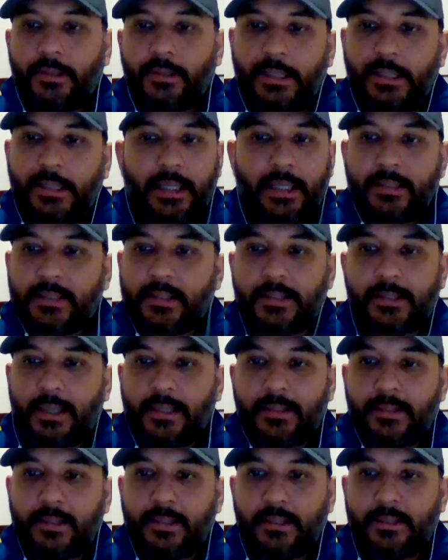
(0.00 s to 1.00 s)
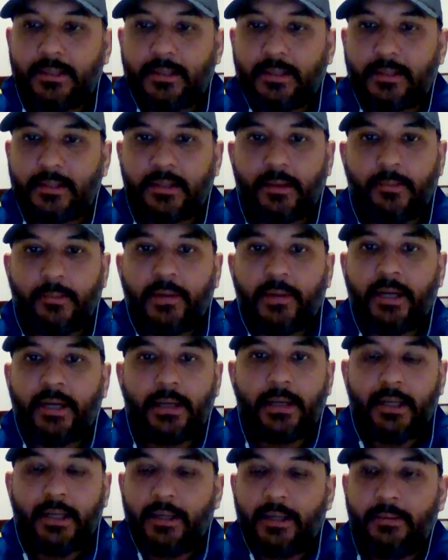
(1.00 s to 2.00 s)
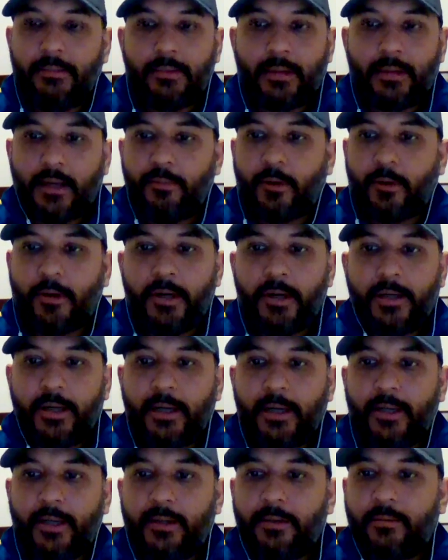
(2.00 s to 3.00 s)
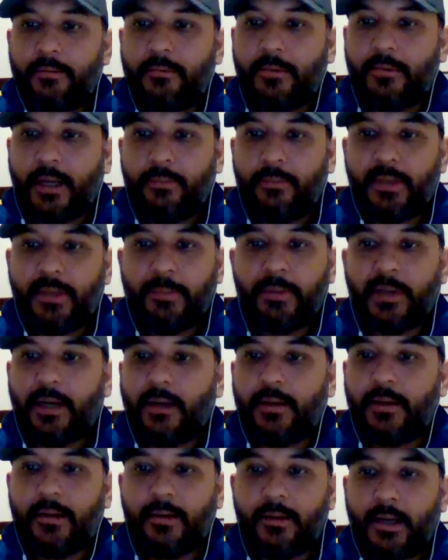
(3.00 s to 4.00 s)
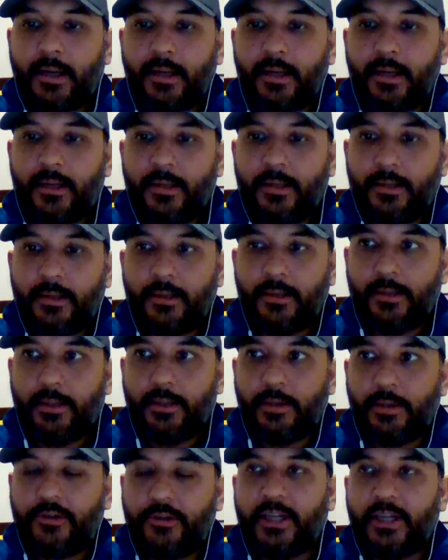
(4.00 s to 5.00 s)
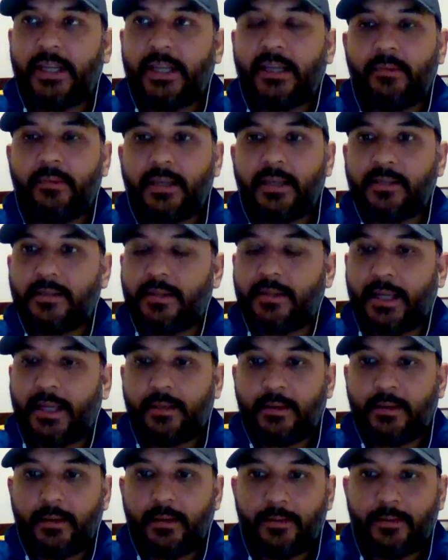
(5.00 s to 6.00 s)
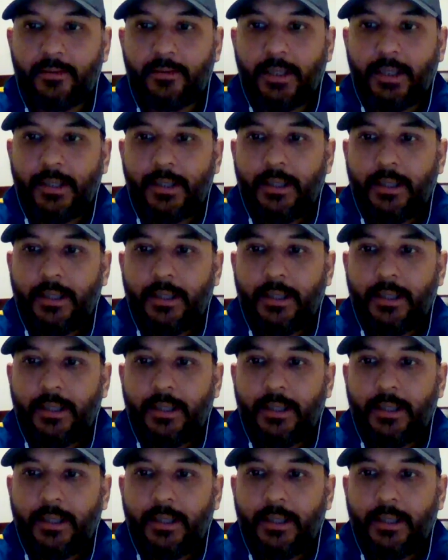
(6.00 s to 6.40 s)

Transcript: It's completely unwarranted, and people are treating him as like the